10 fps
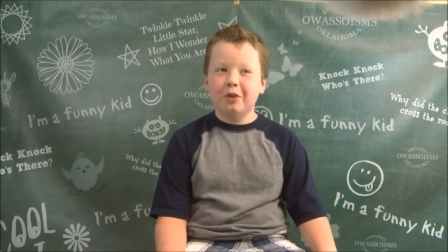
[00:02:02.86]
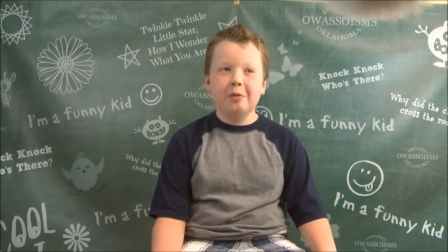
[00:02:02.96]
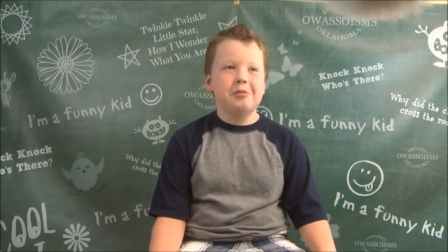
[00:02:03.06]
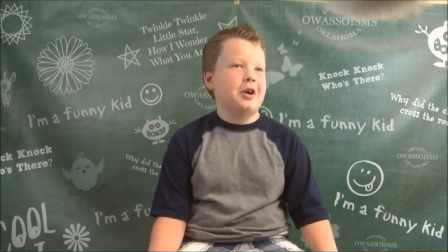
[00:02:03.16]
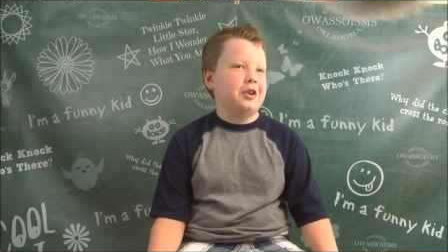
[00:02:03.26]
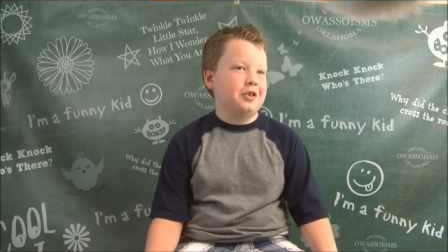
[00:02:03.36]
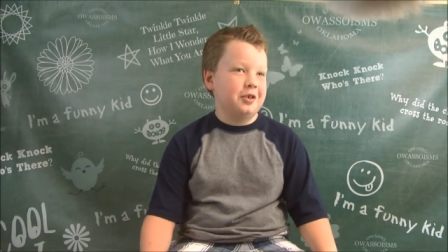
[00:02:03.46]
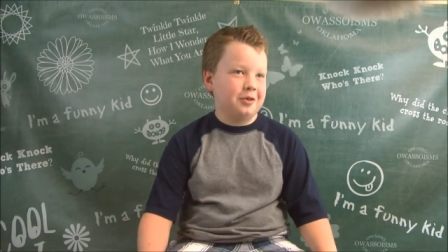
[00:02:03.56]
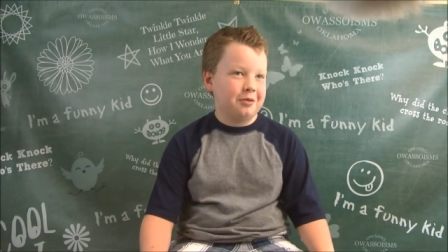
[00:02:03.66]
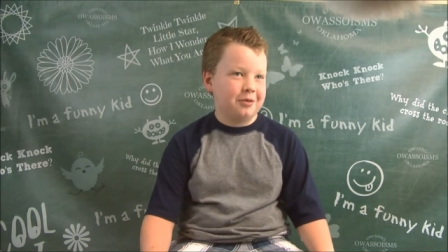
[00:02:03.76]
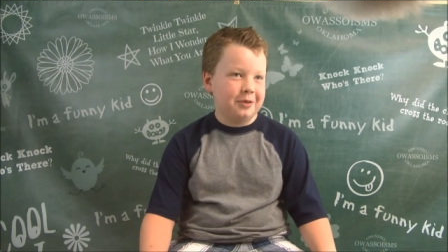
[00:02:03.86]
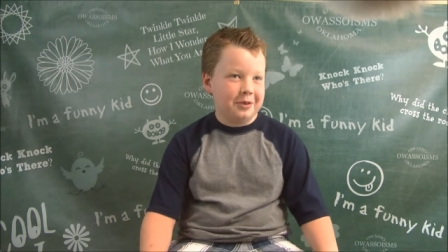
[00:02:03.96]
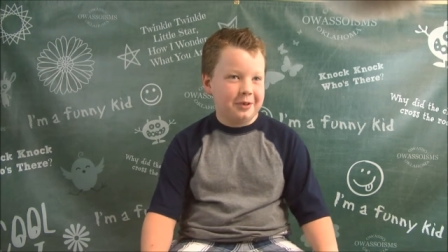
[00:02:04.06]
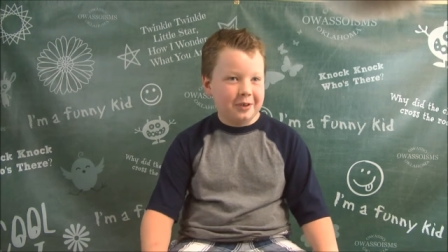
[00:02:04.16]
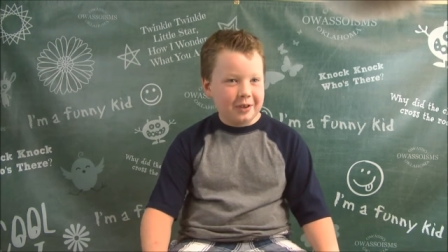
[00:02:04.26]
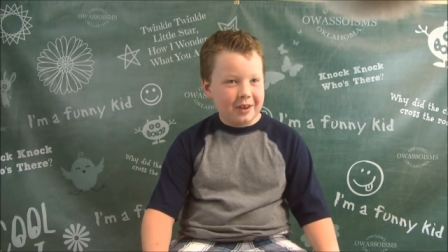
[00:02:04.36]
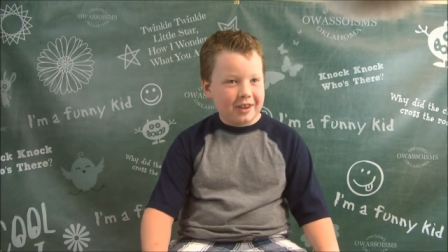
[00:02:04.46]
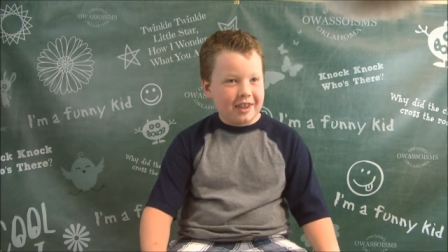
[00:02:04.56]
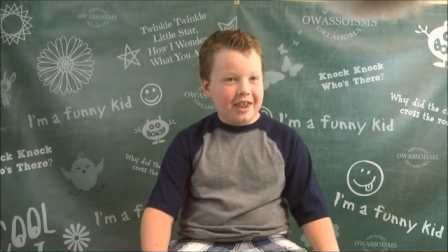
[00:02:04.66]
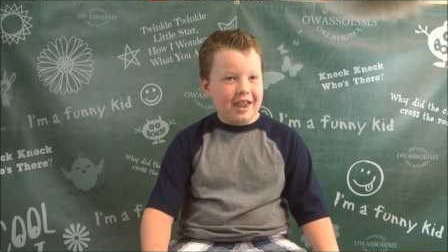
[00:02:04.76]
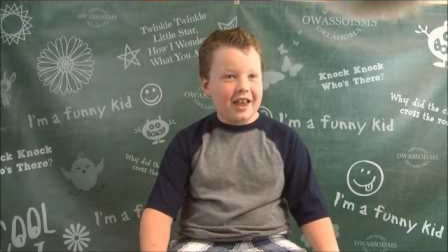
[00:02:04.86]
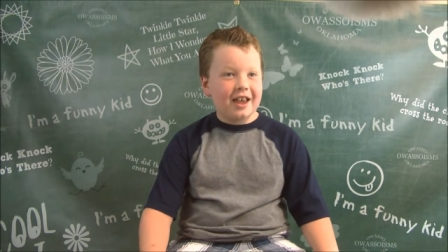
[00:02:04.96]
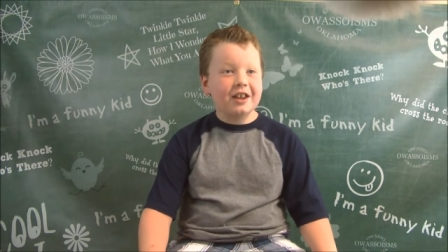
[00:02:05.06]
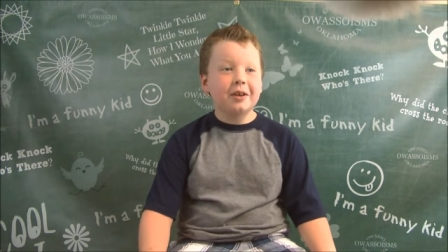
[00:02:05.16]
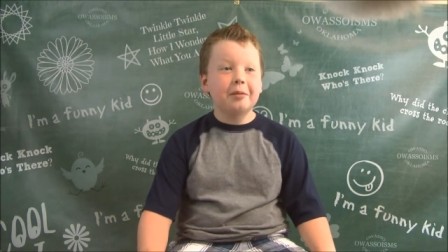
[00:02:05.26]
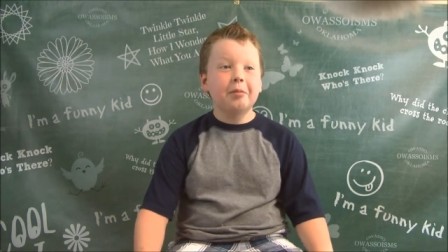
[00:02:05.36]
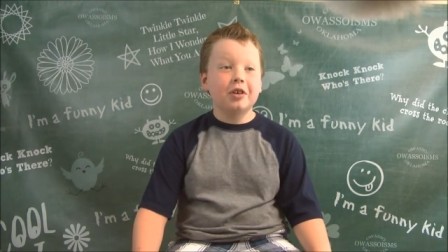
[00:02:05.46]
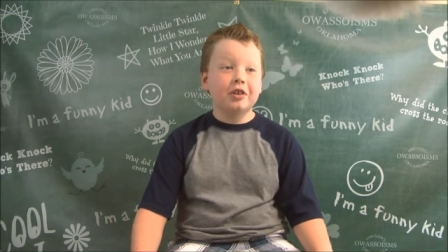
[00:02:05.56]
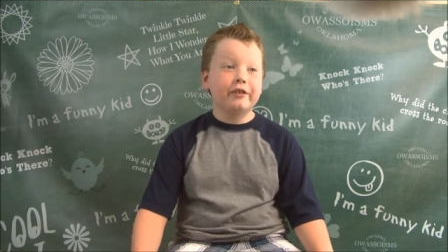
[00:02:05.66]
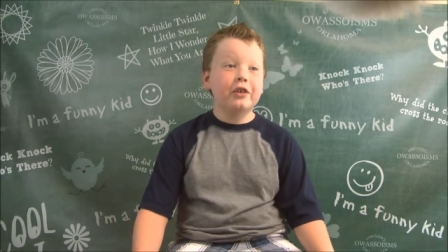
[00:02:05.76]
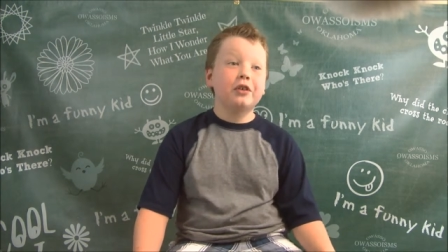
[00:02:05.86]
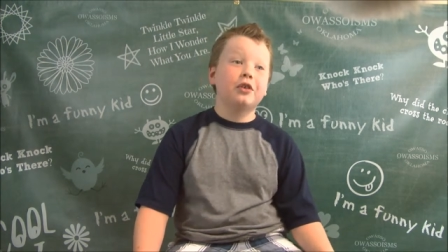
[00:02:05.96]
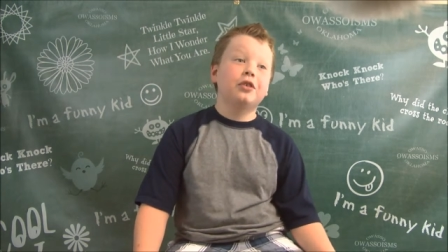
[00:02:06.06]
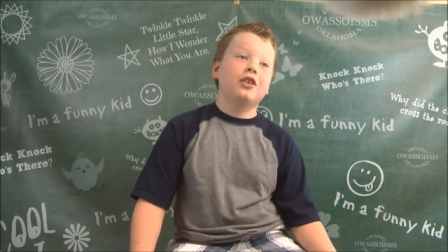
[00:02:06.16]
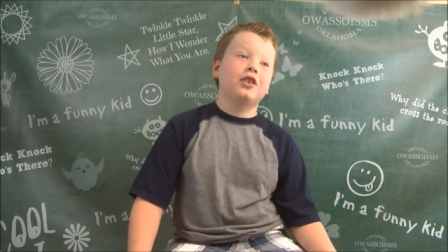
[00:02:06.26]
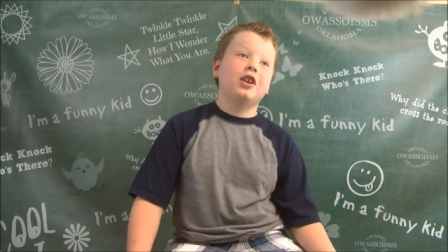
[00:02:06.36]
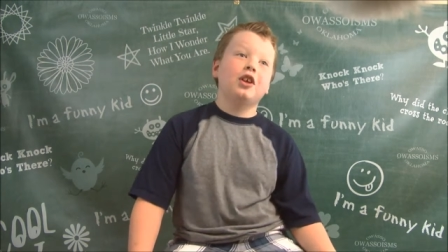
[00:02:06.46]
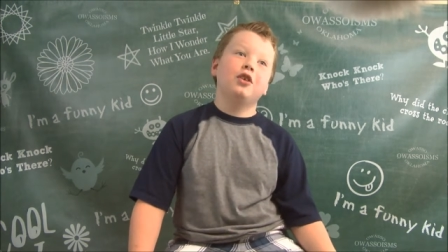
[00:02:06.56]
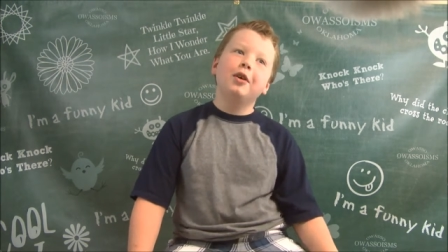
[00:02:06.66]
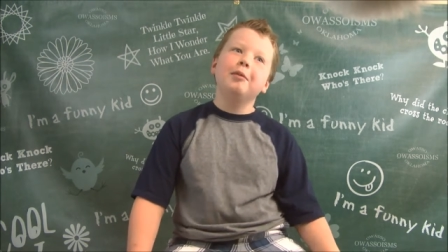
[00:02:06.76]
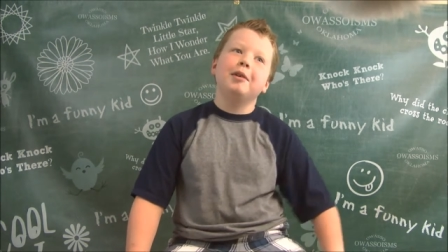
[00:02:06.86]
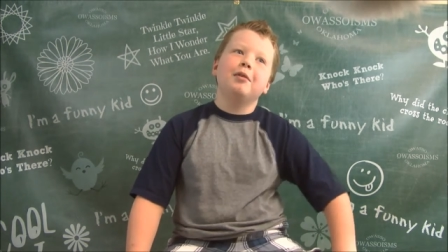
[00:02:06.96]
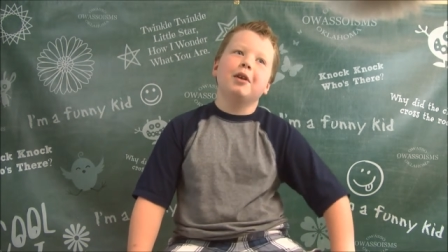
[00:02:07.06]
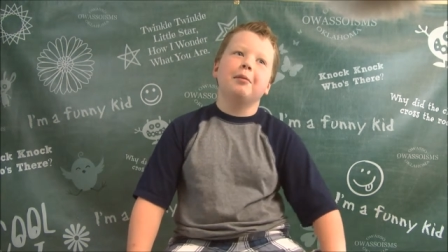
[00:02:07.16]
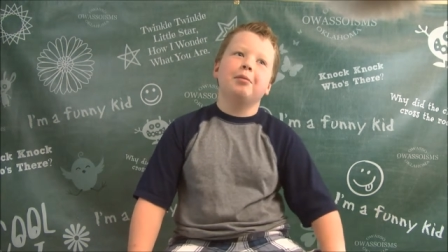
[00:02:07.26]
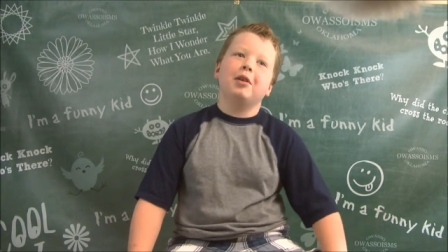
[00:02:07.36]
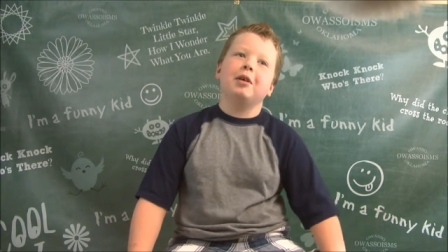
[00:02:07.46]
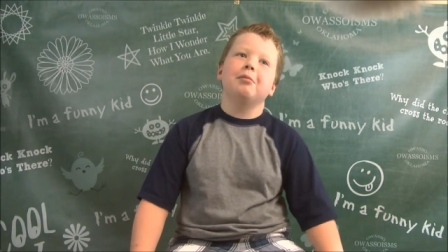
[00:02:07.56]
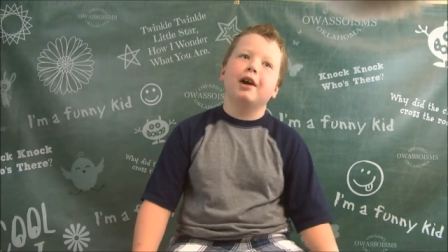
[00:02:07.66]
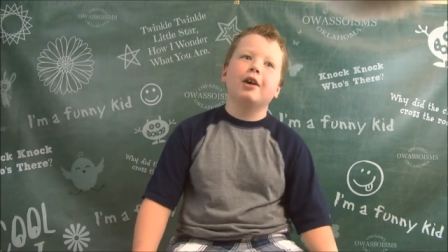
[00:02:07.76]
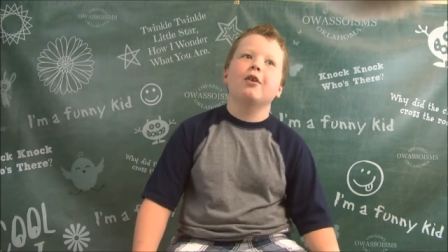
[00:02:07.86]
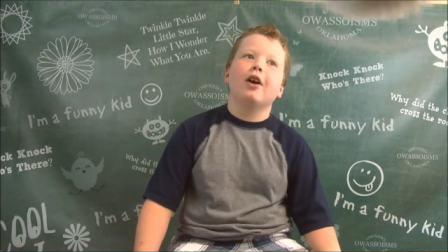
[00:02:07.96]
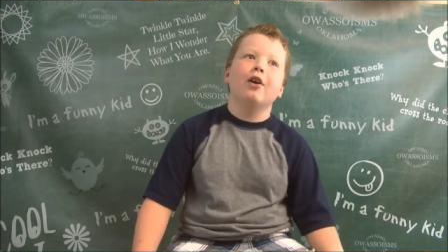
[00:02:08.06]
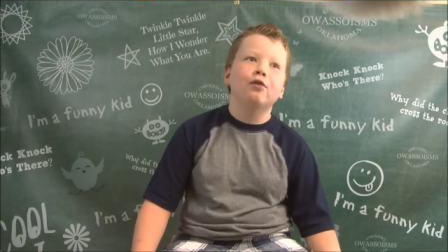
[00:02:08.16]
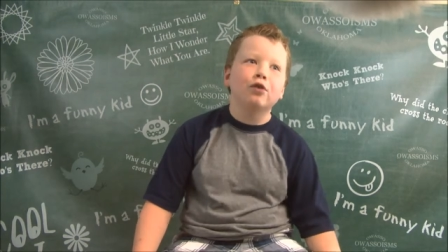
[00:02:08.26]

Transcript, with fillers: them not to and a bunch of other things that annoy me when I'm playing Minecraft.